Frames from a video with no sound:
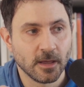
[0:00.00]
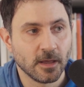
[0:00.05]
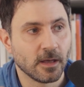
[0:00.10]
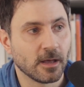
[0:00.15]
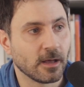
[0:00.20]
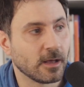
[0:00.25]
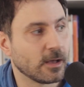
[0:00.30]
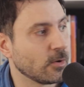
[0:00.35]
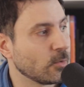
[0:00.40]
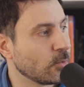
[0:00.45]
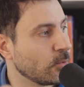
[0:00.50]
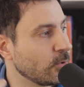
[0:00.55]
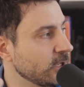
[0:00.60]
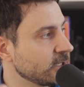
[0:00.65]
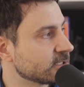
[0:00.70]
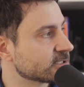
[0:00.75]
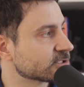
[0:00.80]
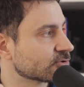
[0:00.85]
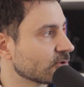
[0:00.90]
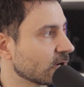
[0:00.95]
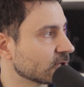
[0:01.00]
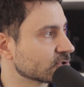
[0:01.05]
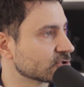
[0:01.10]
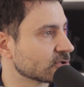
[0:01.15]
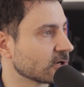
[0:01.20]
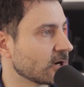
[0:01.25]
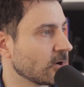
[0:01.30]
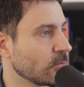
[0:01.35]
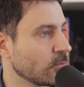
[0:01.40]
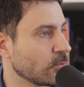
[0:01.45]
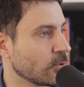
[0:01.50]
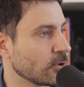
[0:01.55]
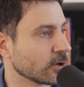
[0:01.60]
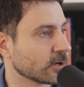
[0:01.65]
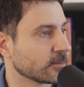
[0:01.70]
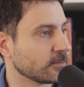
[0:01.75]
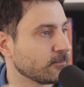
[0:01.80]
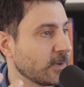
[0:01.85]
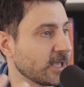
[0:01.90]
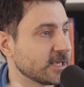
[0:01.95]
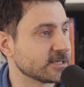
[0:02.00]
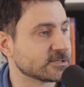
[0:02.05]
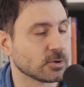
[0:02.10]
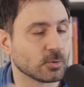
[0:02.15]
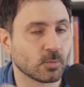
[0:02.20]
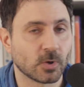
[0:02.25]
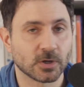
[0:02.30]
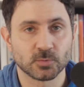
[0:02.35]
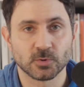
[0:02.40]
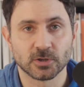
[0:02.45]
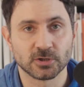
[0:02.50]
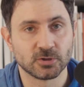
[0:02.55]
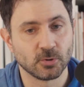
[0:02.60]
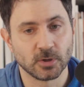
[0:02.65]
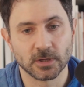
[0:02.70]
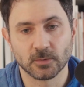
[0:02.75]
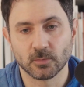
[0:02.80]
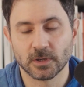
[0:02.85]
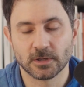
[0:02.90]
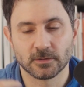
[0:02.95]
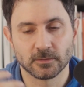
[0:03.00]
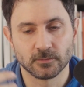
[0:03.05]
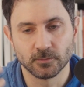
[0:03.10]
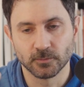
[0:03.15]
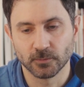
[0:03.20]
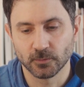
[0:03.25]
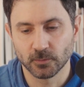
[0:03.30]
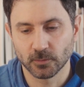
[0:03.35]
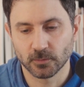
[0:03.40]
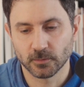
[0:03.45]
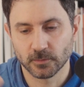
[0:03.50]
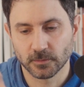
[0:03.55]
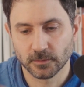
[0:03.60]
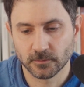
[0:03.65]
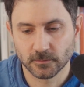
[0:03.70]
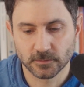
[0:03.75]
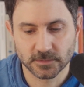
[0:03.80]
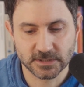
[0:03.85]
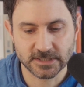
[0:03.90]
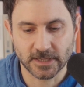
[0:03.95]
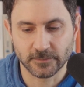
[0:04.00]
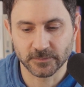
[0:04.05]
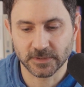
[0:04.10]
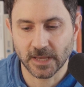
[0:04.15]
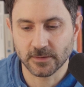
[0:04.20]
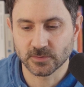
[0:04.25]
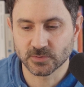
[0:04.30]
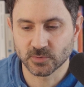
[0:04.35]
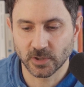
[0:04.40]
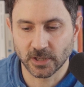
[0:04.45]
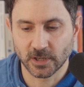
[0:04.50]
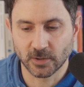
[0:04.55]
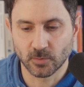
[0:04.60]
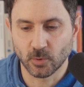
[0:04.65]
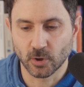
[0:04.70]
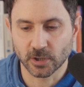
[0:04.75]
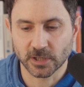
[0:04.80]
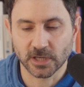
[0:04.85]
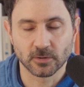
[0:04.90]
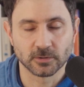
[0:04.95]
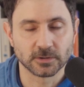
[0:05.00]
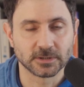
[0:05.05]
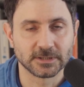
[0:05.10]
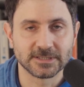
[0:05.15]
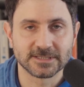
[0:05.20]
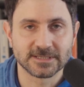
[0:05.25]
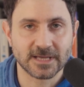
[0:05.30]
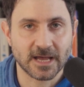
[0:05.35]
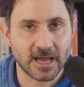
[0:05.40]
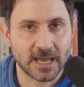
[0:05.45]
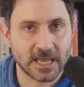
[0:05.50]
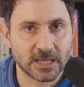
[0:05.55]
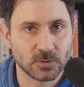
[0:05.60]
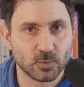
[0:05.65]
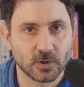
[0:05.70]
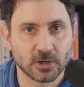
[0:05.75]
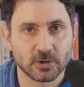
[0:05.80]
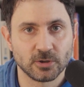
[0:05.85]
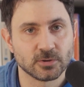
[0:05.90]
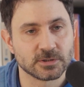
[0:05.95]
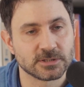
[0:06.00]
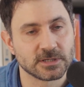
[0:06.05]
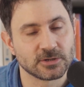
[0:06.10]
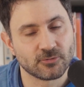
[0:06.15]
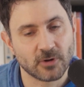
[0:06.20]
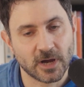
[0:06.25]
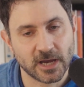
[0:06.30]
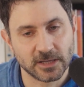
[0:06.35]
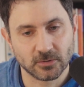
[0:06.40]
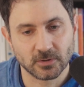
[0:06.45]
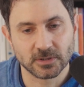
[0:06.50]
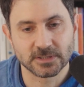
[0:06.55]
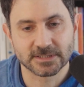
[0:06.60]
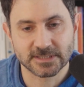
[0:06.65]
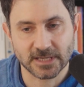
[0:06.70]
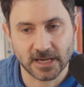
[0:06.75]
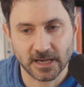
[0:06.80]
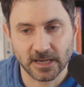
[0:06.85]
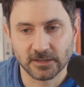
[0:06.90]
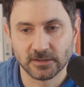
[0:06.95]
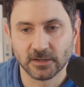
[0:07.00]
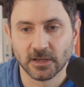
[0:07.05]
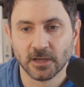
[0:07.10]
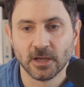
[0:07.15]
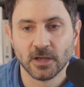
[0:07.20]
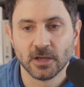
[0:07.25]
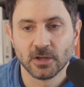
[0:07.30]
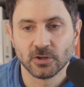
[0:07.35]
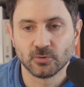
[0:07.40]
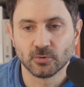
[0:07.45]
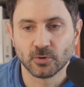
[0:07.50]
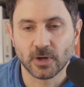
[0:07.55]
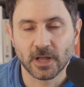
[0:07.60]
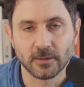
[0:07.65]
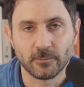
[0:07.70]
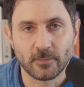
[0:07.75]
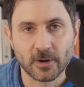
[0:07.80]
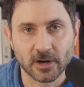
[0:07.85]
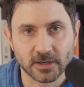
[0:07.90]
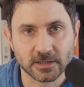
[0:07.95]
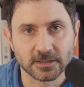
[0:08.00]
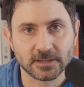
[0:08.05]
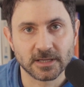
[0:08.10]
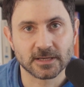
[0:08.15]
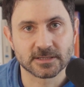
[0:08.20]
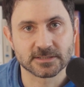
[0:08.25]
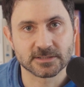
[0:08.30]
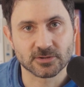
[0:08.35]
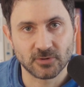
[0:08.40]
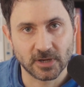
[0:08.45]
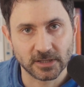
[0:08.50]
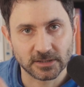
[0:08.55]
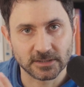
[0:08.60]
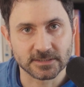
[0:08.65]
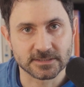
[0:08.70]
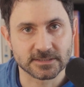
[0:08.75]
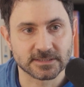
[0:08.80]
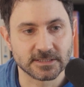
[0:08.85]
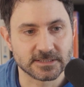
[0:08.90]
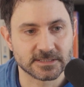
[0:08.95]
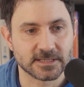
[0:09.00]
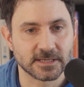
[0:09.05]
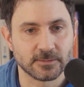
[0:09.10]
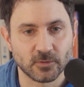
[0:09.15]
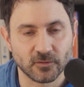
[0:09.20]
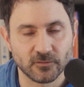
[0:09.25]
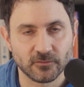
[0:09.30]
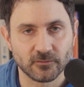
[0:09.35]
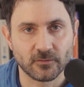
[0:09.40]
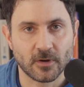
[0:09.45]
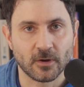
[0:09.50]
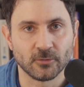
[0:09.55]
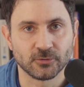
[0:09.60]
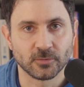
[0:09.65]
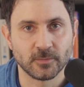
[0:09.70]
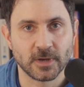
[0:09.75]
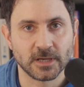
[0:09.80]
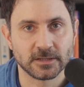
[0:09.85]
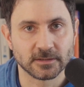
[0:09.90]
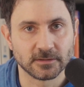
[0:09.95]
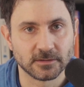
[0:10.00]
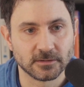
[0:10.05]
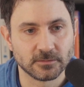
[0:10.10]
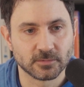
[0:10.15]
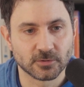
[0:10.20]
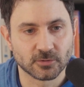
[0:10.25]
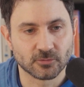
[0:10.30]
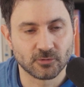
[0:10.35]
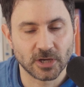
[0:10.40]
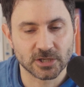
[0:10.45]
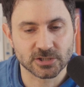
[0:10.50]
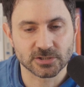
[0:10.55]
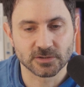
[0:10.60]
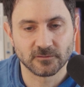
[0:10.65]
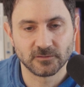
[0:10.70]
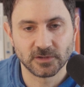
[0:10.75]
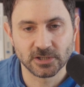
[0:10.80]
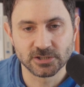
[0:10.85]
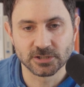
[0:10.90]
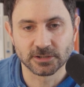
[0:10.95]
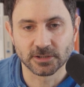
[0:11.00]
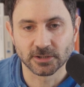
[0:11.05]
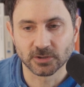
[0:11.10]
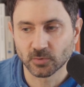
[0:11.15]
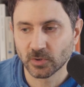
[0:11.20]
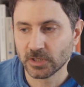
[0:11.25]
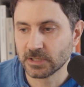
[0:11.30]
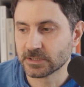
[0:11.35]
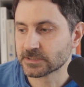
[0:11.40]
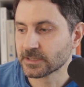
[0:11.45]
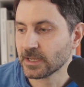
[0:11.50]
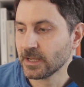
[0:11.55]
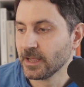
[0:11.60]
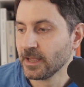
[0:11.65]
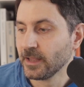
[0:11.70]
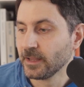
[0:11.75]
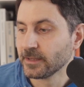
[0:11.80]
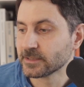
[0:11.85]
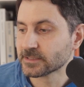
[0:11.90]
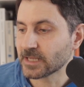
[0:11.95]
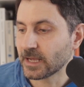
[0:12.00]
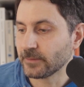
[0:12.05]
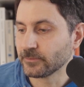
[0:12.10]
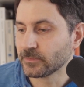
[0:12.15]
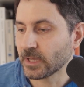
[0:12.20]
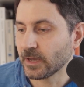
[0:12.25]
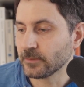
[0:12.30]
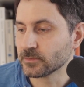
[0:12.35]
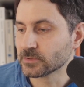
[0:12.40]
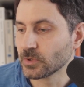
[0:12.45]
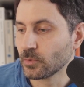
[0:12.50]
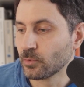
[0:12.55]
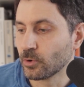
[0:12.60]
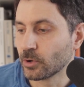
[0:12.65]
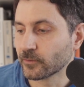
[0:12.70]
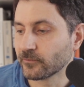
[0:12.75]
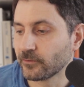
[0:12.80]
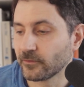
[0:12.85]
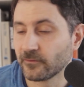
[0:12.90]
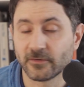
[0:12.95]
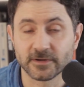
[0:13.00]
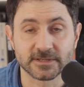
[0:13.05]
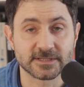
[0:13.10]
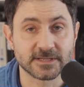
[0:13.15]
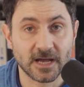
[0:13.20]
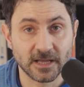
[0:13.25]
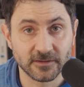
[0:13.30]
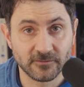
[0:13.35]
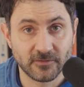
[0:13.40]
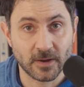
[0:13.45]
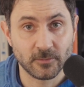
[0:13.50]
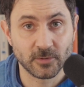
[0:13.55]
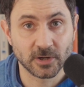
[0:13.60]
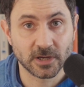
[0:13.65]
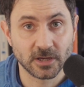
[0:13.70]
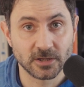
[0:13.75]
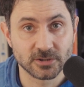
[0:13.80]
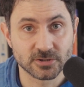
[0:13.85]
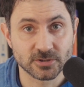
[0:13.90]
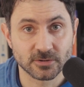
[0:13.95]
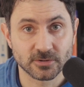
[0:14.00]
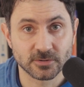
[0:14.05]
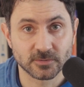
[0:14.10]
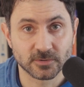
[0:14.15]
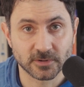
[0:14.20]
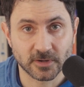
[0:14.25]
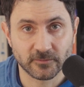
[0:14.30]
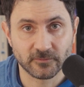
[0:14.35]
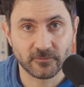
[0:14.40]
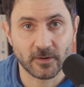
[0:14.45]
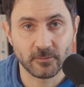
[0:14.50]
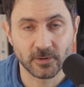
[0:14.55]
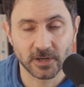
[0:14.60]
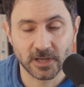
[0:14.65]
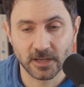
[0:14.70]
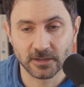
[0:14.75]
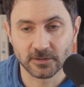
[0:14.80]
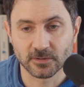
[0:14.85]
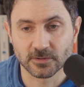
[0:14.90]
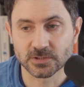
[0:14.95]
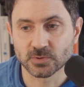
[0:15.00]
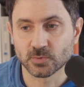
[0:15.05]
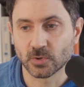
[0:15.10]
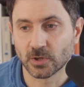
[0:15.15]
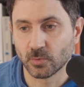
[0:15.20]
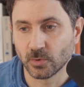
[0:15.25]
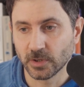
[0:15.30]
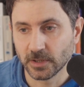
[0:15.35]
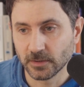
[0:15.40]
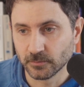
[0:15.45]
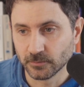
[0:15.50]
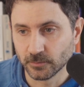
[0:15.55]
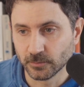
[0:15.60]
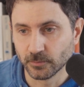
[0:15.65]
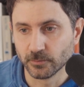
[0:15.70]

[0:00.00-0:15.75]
uh, we structure our work based on what we're doing. We are sometimes we are working on the design. We are using Rhino inside to help architects create this system of automated creation of digital twins. Sometimes we work for facade fabricator, fabricators where we